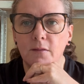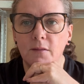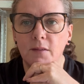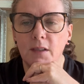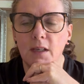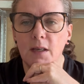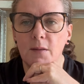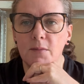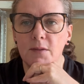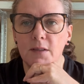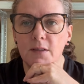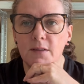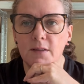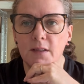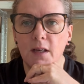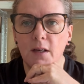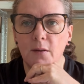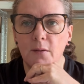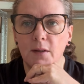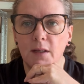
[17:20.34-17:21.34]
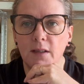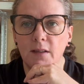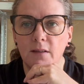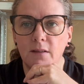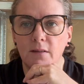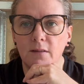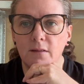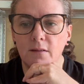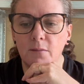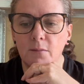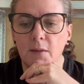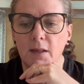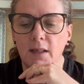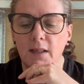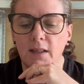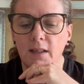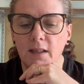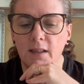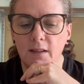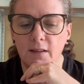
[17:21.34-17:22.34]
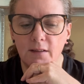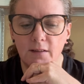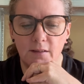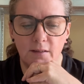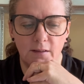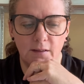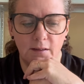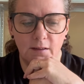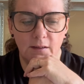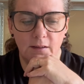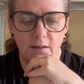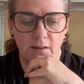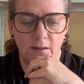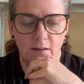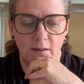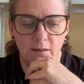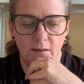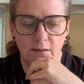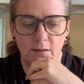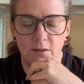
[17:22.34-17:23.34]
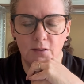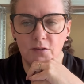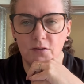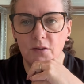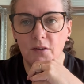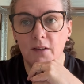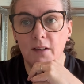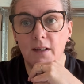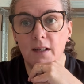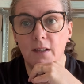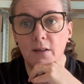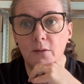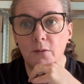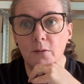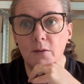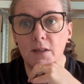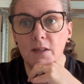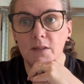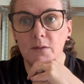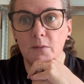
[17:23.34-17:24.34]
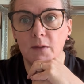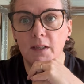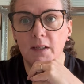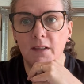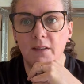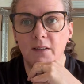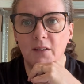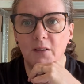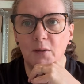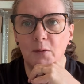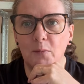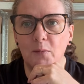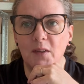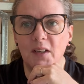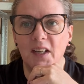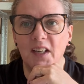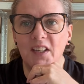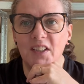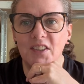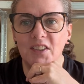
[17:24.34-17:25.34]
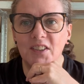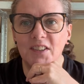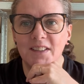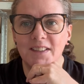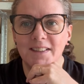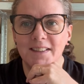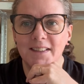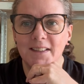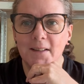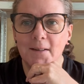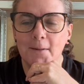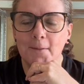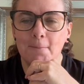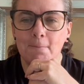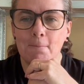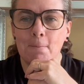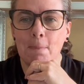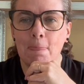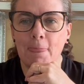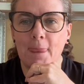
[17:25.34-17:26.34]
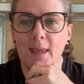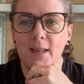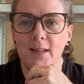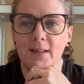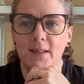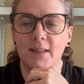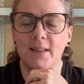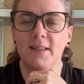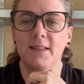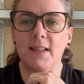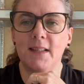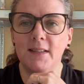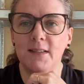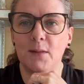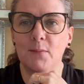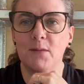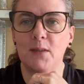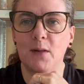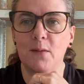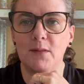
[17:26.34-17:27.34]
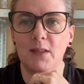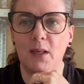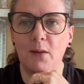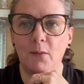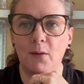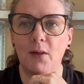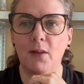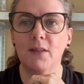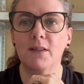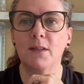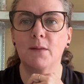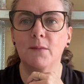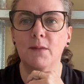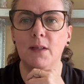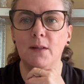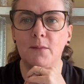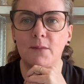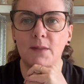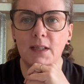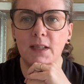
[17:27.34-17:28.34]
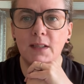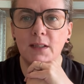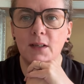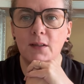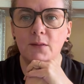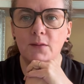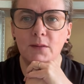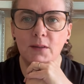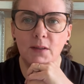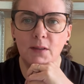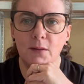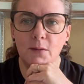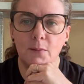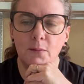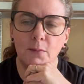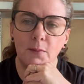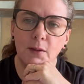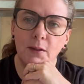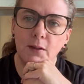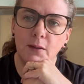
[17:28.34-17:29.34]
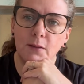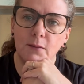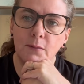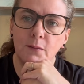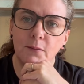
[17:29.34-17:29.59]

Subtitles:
keeps us going and making and trying out all these weird combinations. And like I say, sometimes they work, sometimes they don't, but